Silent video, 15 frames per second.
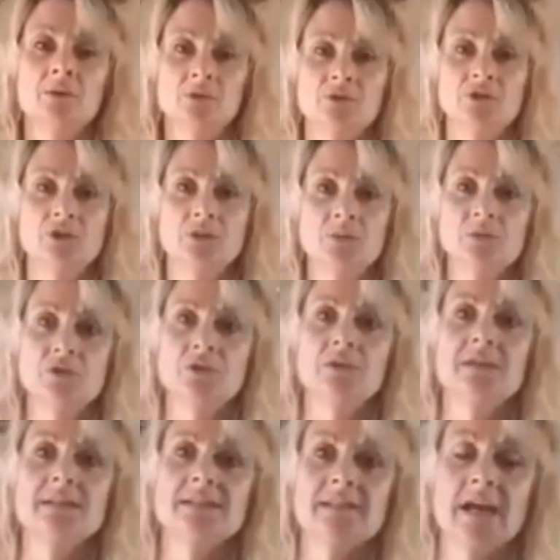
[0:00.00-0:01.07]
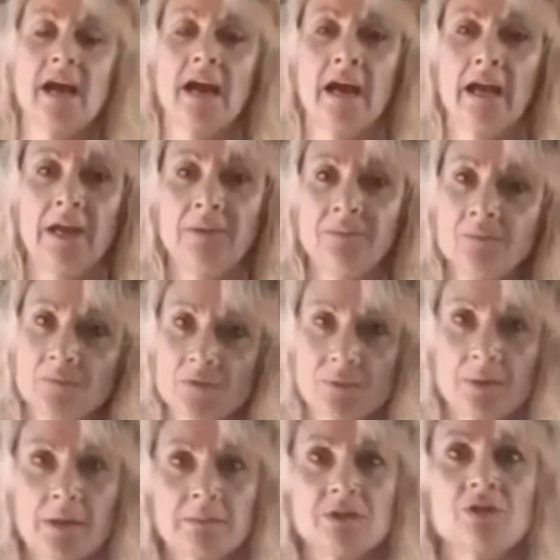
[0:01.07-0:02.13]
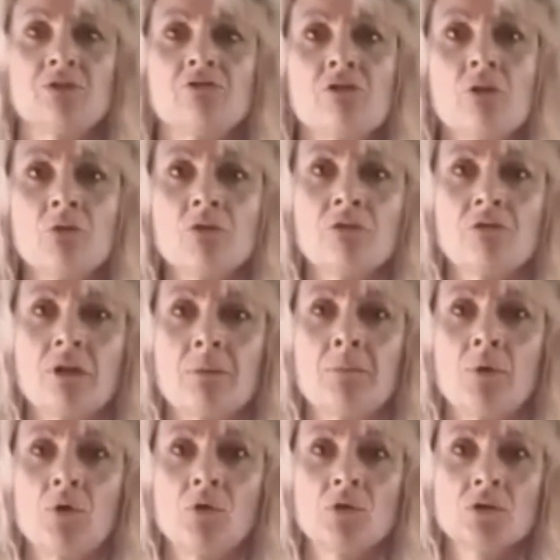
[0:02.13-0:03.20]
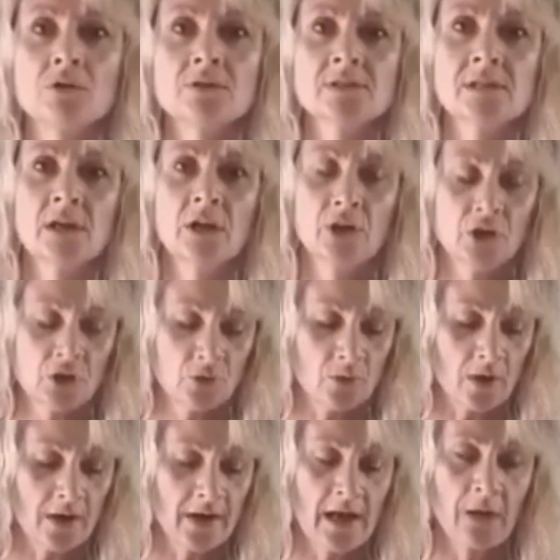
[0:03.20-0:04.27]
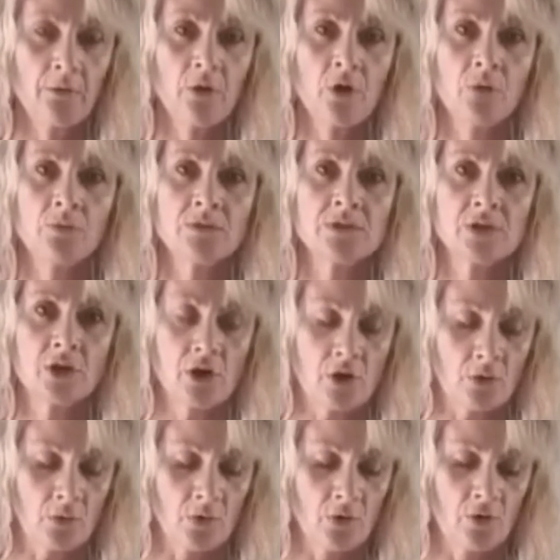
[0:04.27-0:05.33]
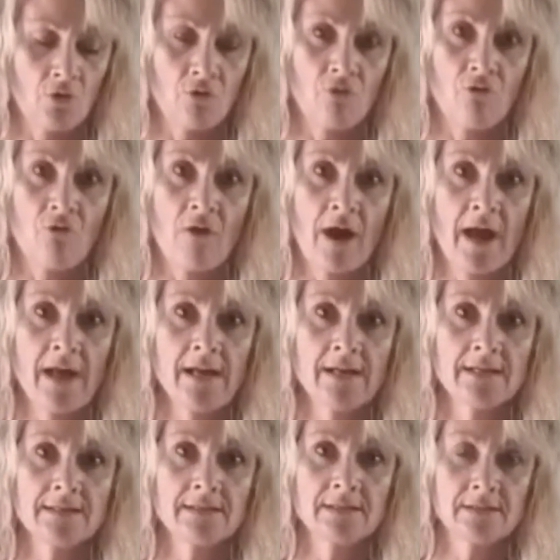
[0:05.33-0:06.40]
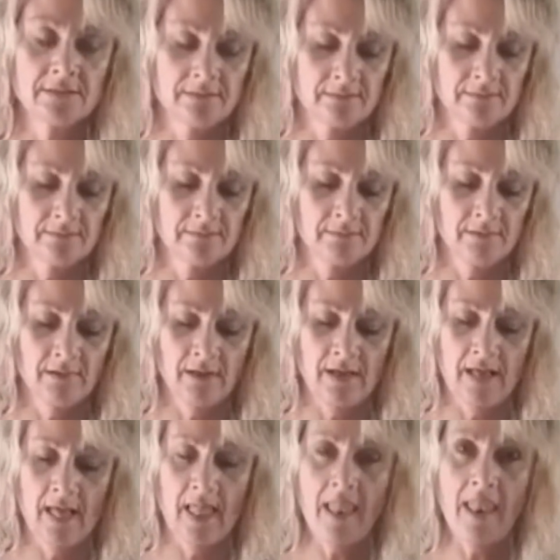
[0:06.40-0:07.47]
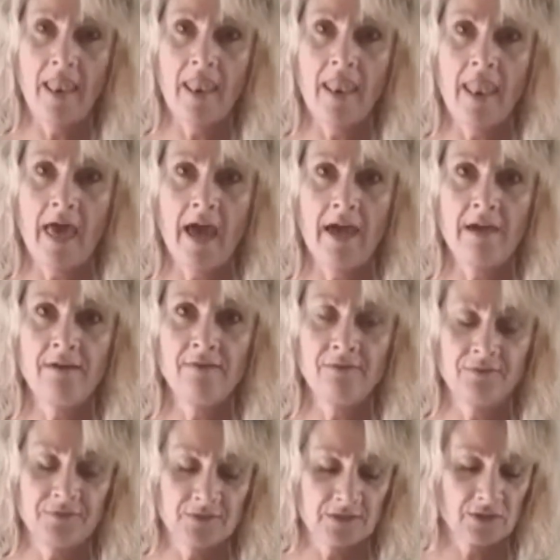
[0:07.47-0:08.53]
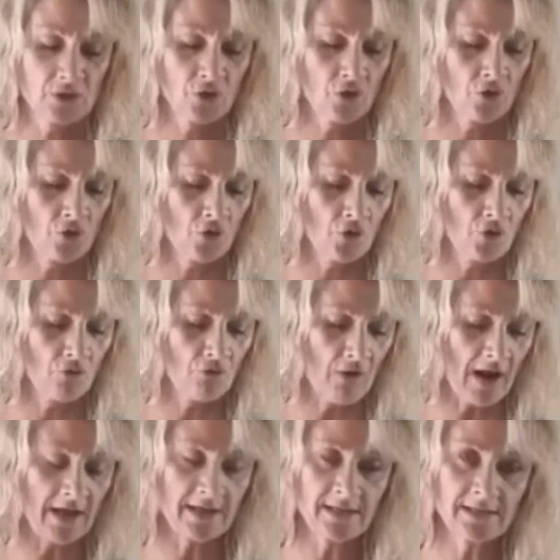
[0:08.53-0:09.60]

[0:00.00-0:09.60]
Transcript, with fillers: what you're going to do this time, to be able to throw the three balls, you are now going to go right, left, right.